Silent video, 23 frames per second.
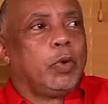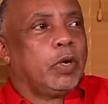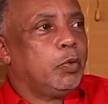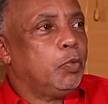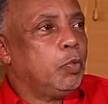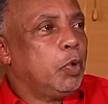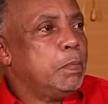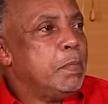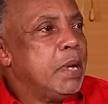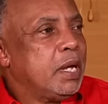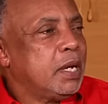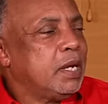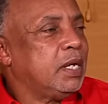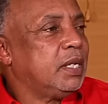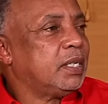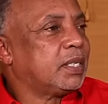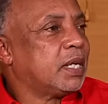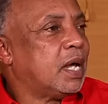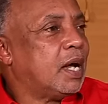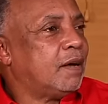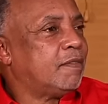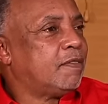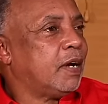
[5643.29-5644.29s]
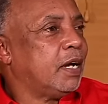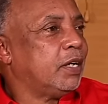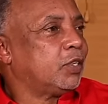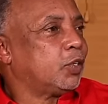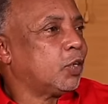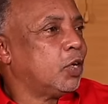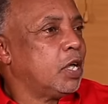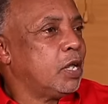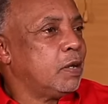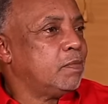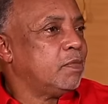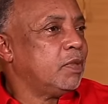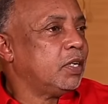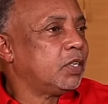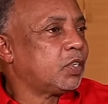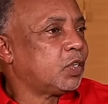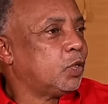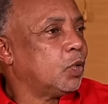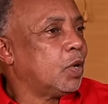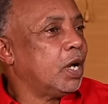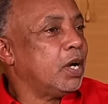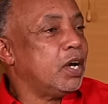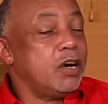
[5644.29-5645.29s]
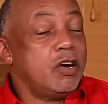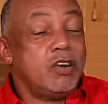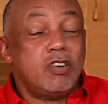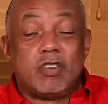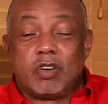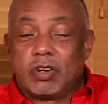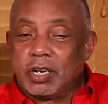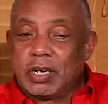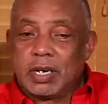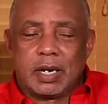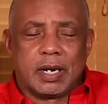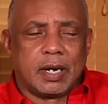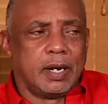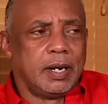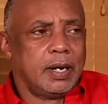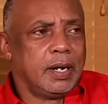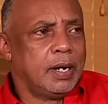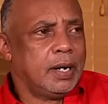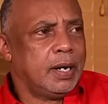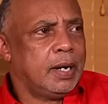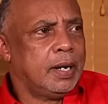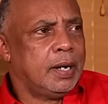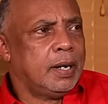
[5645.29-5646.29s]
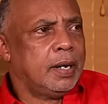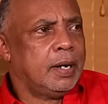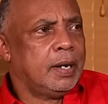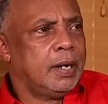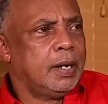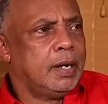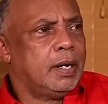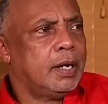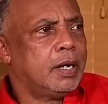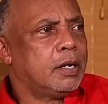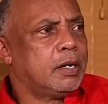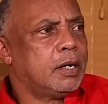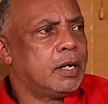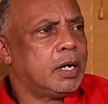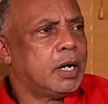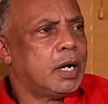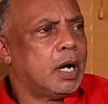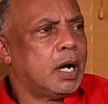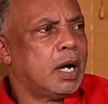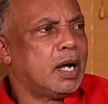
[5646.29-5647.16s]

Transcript: we make this our fight, so help this to nothing, you know?